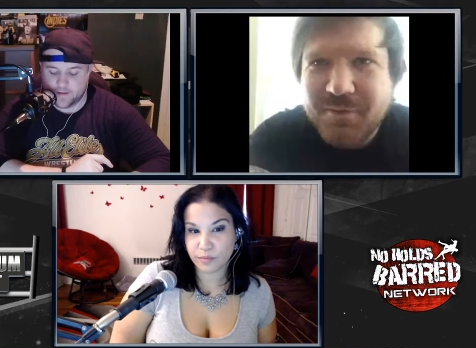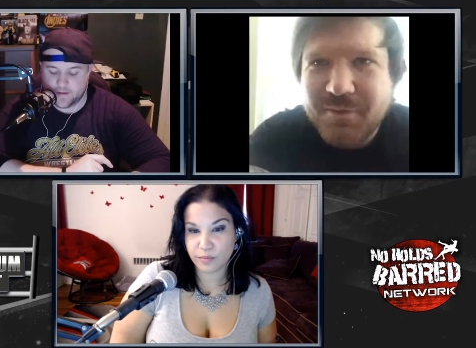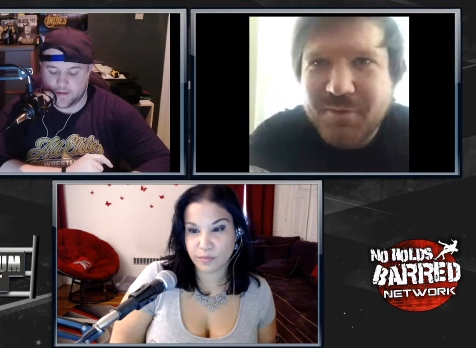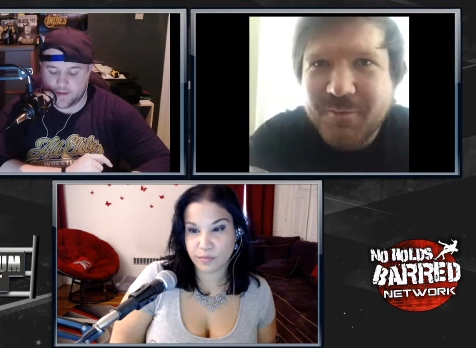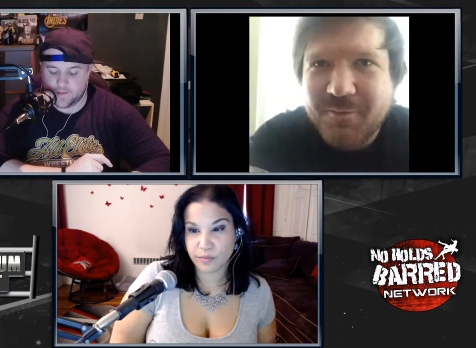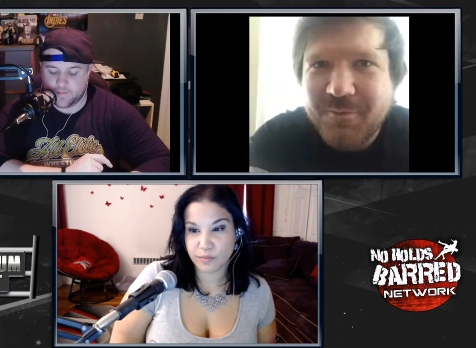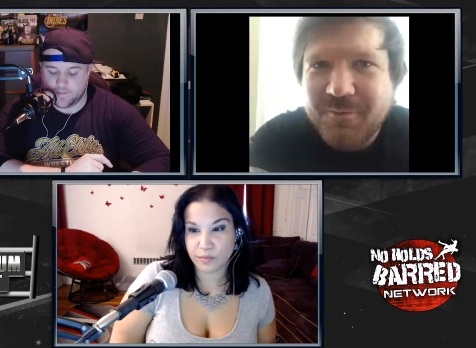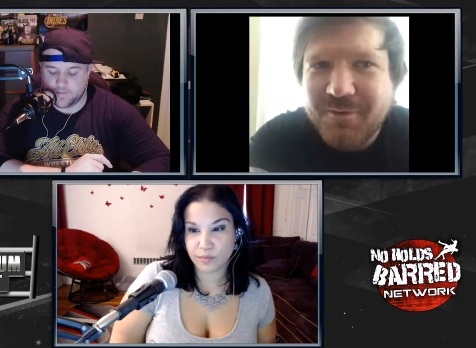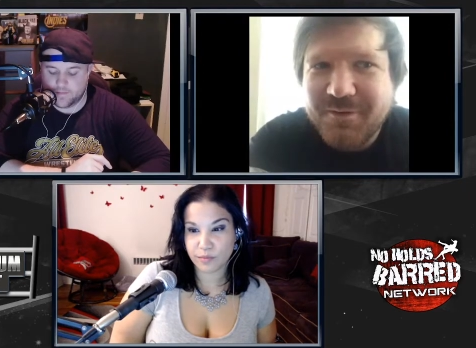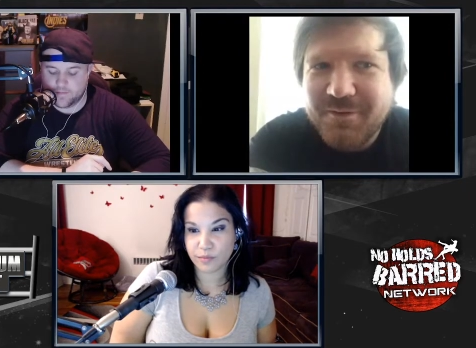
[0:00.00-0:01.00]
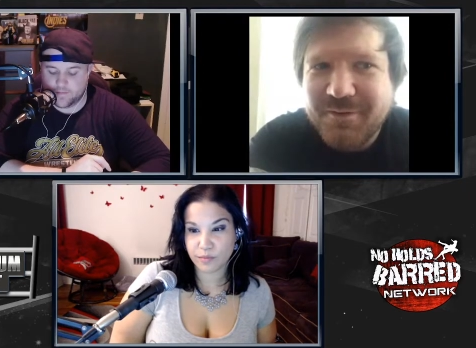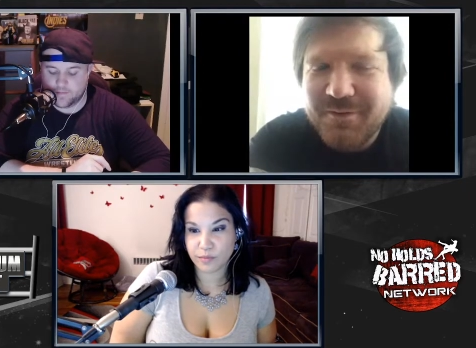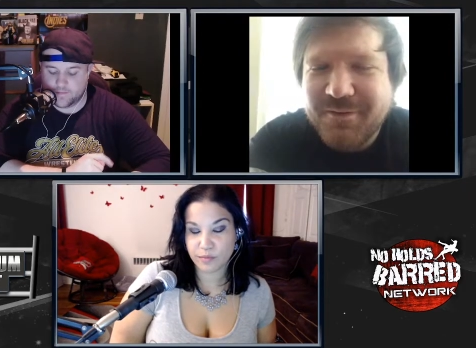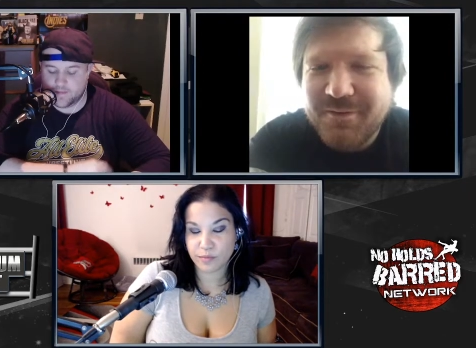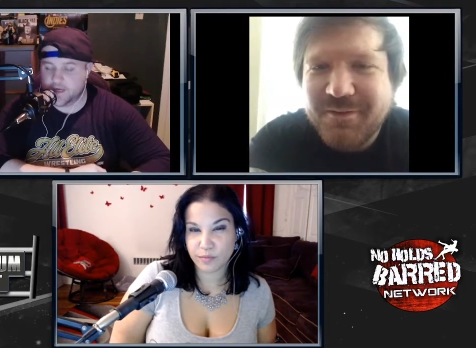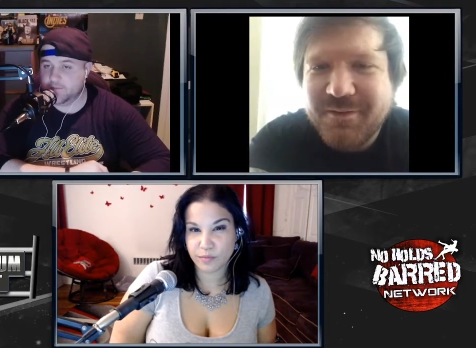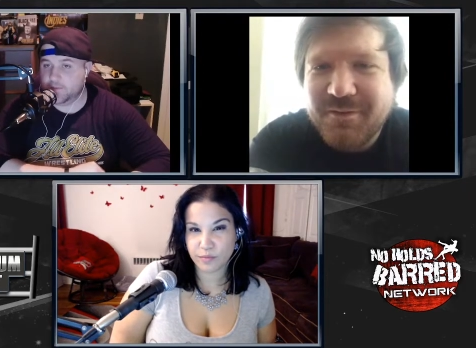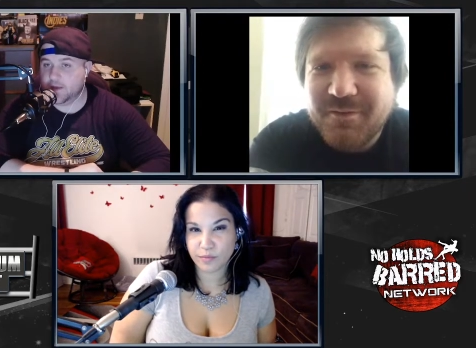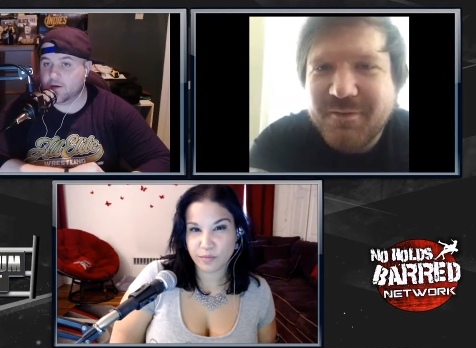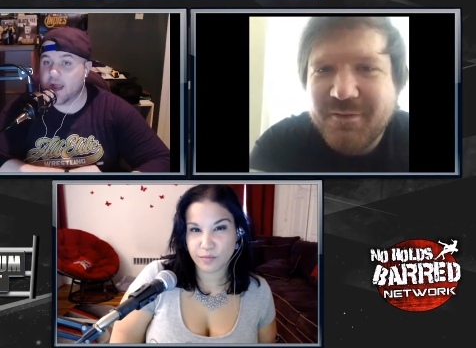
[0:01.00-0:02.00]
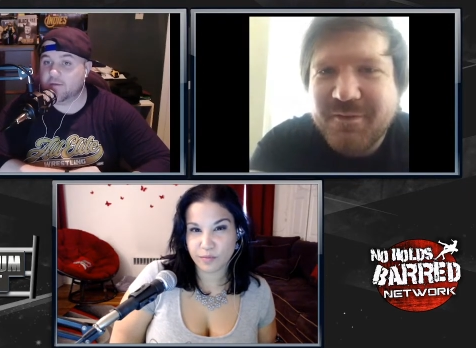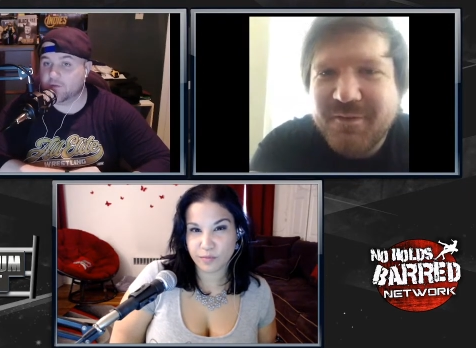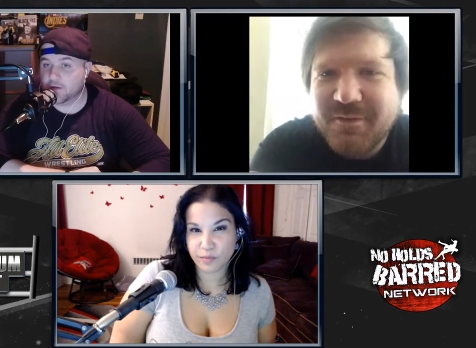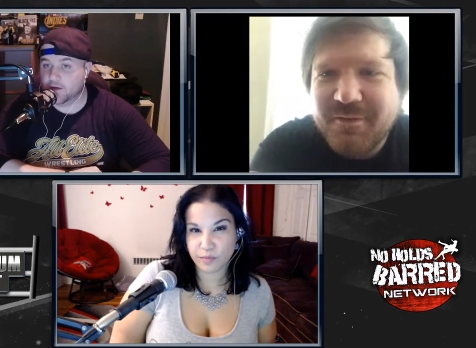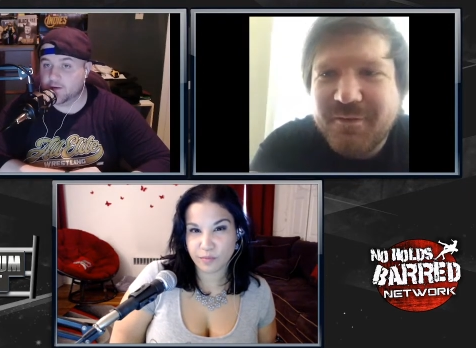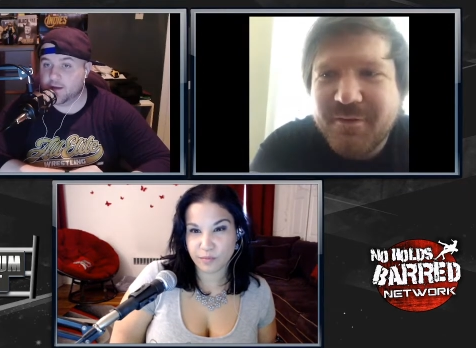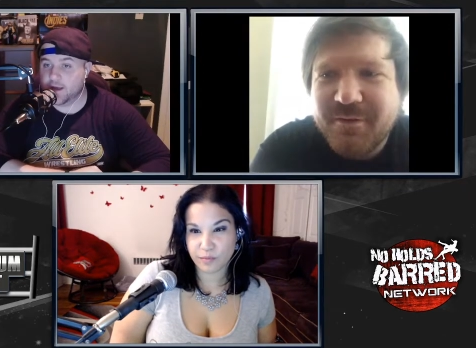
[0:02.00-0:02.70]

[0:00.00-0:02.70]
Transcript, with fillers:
Speaker 1: um, meeting Peter Avalon